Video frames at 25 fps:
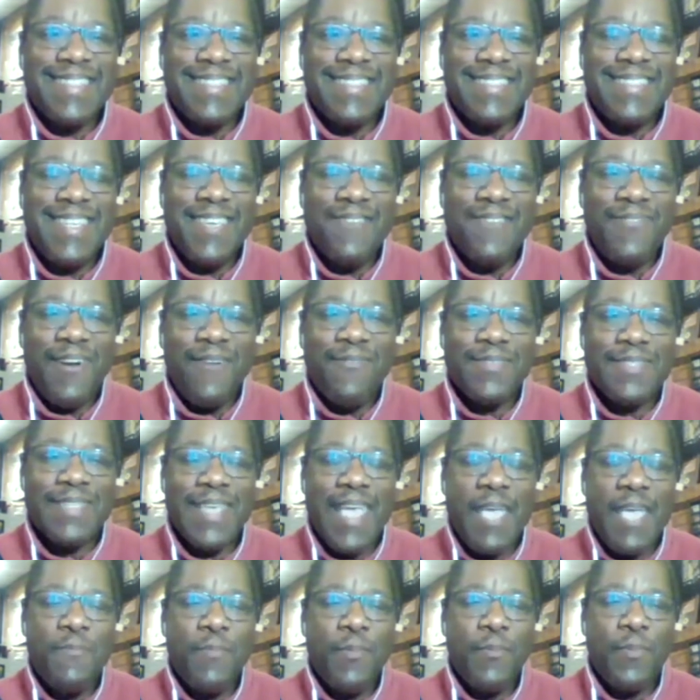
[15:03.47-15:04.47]
see if I was
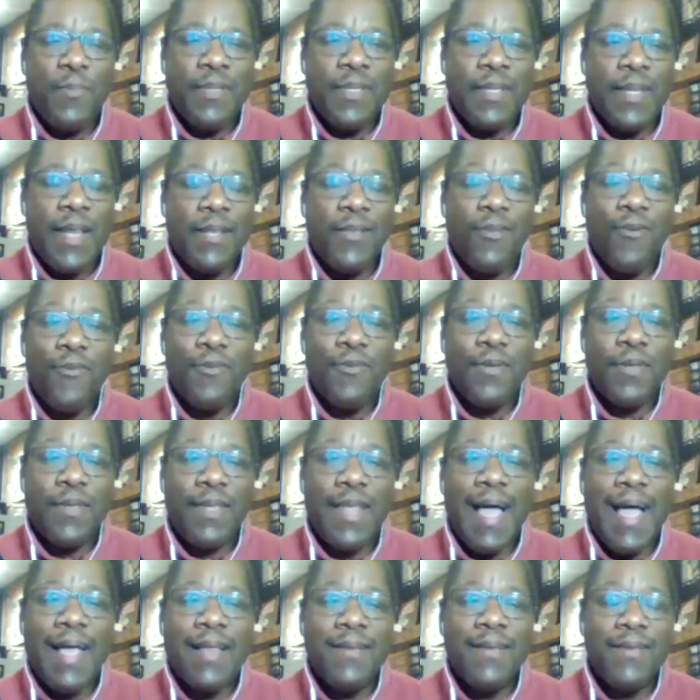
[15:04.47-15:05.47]
capable. And I learned a
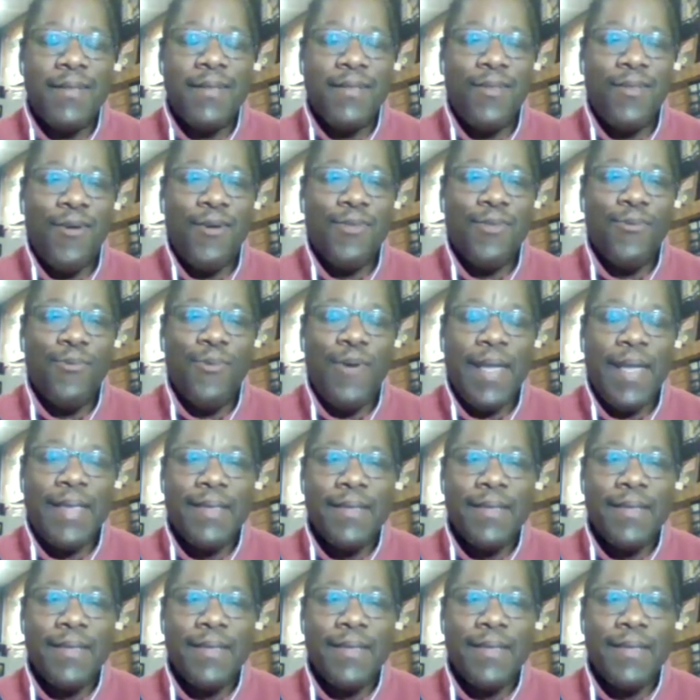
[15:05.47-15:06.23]
lot along the way.